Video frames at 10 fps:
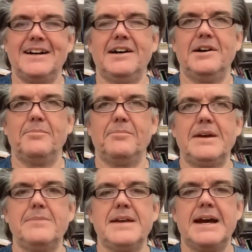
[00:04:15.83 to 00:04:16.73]

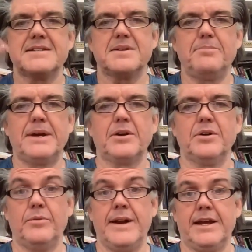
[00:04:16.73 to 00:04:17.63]
Maybe has a
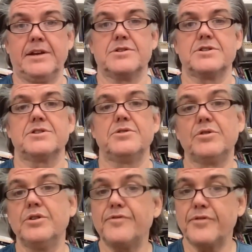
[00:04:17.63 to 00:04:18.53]
bigger range. You
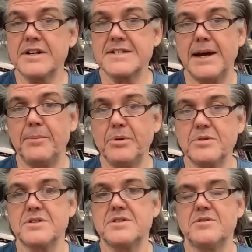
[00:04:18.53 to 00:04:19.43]
could, for
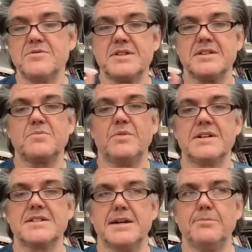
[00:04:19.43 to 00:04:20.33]
example, just to use this
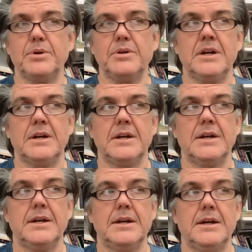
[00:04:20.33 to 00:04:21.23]
one example,
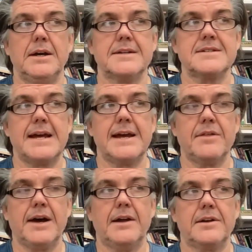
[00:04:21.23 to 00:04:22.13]
say
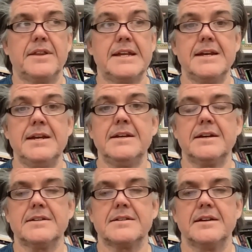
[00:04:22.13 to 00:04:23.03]
that the
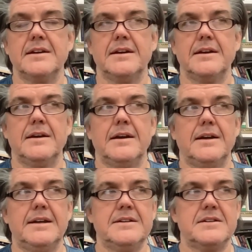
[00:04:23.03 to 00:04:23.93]
edict
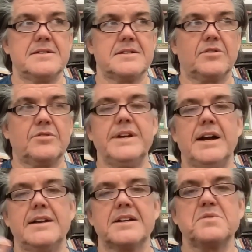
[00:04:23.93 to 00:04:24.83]
is
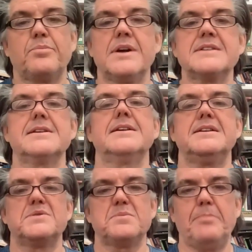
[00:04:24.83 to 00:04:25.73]
Creon expressing
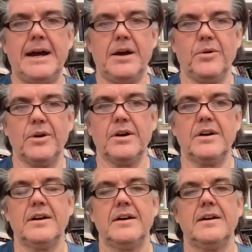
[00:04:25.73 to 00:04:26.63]
his
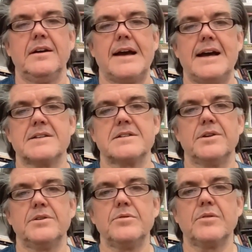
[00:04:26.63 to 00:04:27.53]
power as
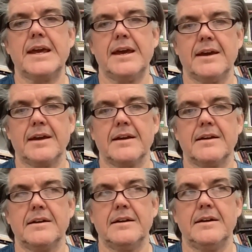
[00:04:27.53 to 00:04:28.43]
the new king,
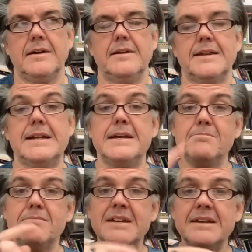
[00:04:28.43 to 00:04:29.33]
that he
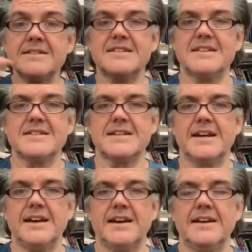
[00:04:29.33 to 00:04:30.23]
means to
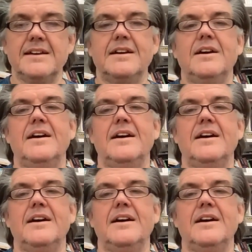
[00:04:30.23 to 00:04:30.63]
say